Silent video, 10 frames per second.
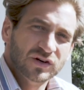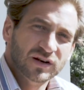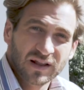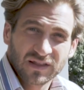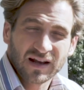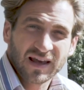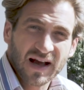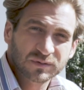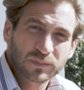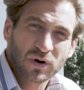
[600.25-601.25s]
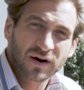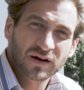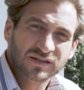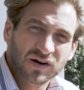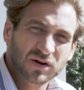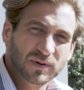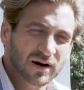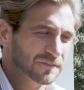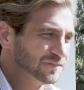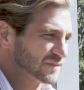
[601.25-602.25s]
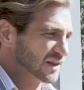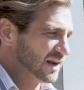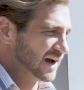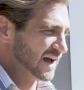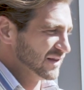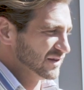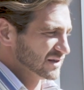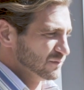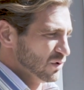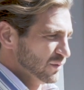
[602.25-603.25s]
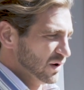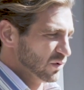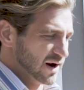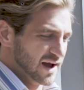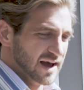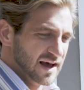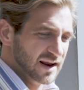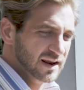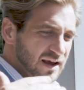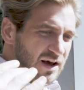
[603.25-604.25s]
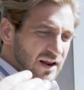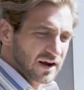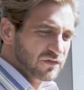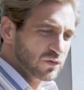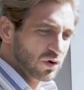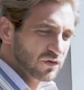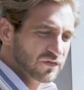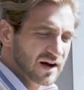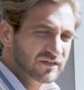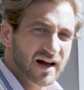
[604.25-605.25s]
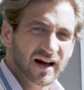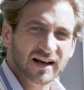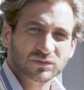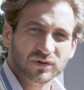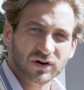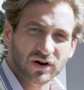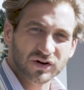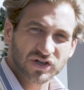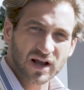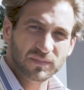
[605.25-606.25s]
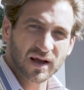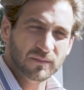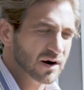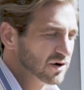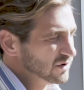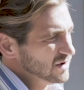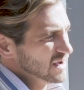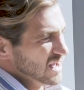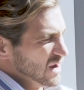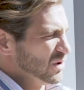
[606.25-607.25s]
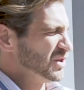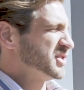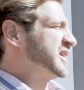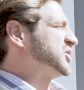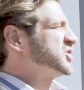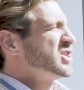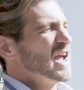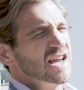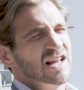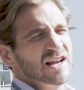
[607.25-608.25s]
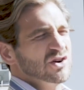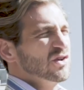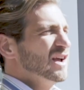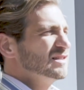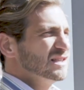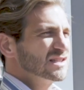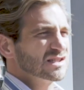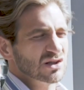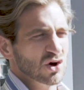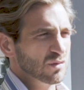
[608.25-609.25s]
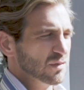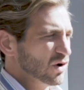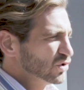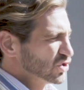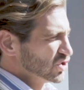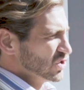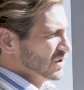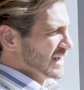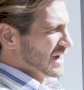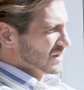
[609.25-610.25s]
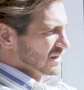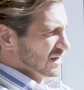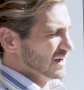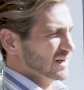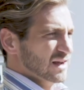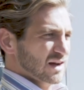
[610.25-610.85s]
That Gatsby party I was telling you about, and then I this moment where I had like 4 or 5 guys with a champagne bottle, and we were just like shaking it like crazy, slow-mo, shooting out the